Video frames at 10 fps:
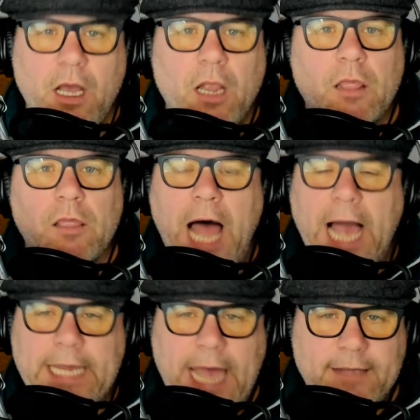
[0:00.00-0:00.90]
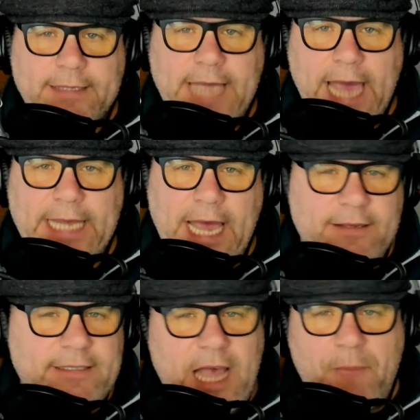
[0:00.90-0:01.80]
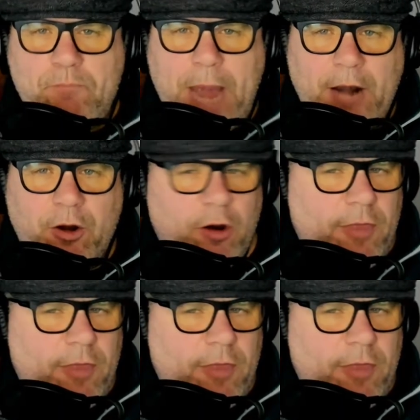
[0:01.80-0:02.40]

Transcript: Lockout tagout is that barrier,